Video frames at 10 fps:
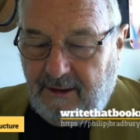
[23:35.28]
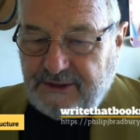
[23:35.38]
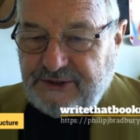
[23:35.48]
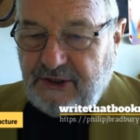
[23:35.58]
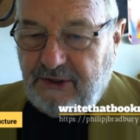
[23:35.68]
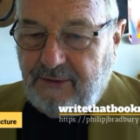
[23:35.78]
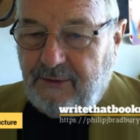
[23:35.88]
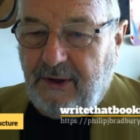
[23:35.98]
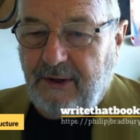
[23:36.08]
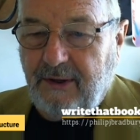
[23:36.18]
And so
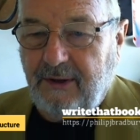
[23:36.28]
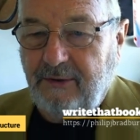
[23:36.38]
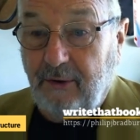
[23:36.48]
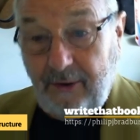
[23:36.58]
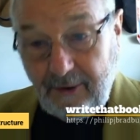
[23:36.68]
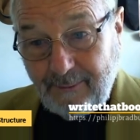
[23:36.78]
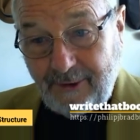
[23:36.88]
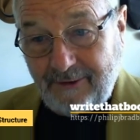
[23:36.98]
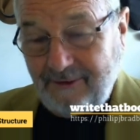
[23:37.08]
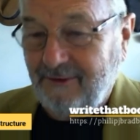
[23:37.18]
your
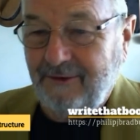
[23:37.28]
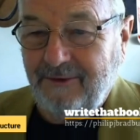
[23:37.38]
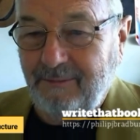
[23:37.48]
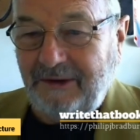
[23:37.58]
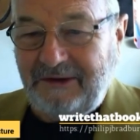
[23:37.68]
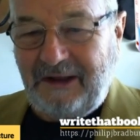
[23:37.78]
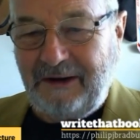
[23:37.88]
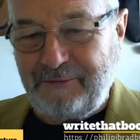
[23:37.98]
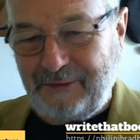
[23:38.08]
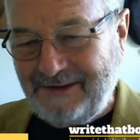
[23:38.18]
homework, my
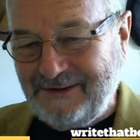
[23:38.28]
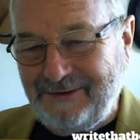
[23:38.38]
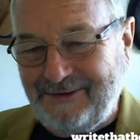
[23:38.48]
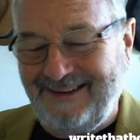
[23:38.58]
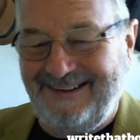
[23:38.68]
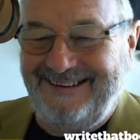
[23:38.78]
darling friends,